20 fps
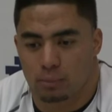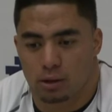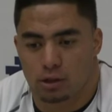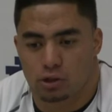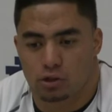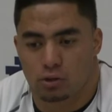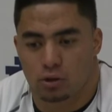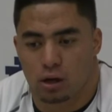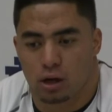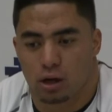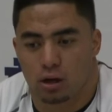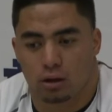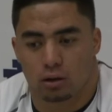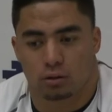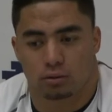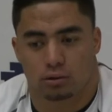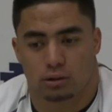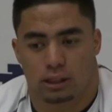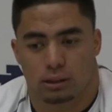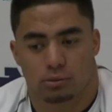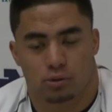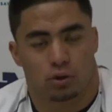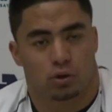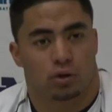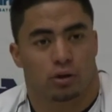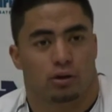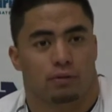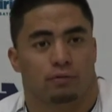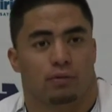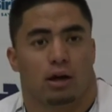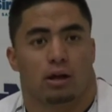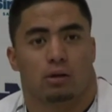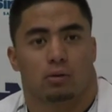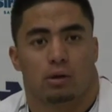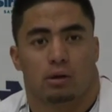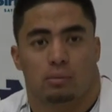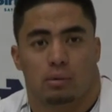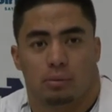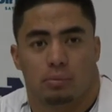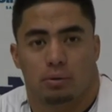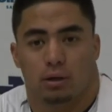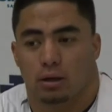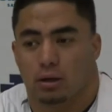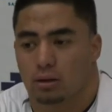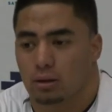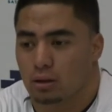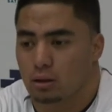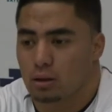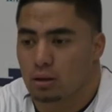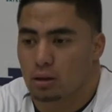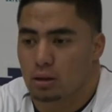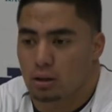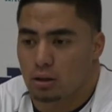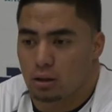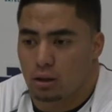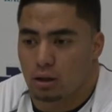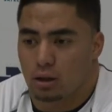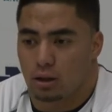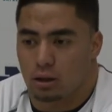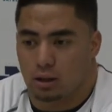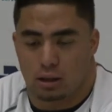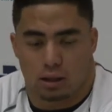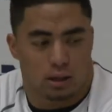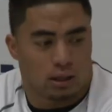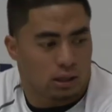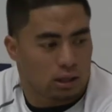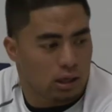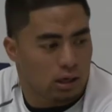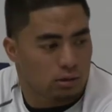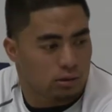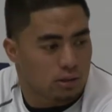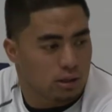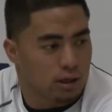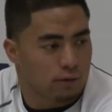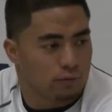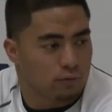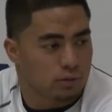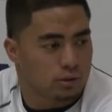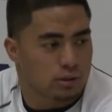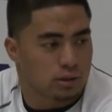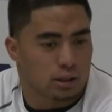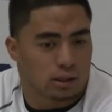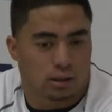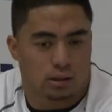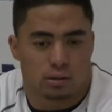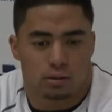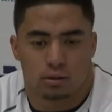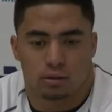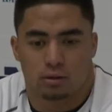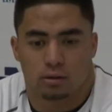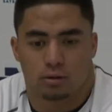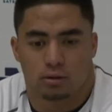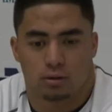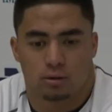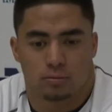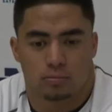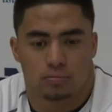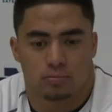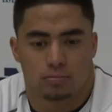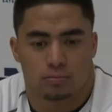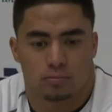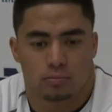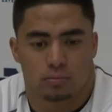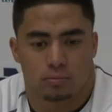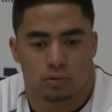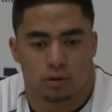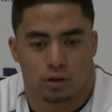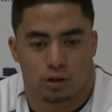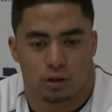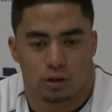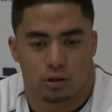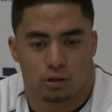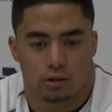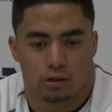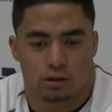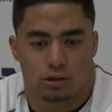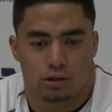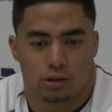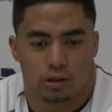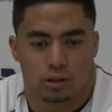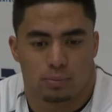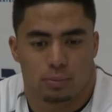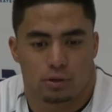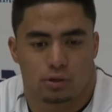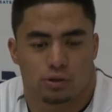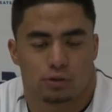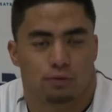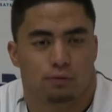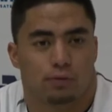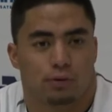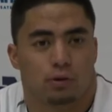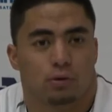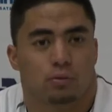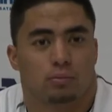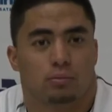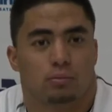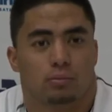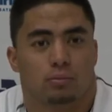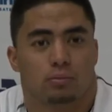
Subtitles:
not sure how teams are going to evaluate me, but like how Ife was saying, it's about your film.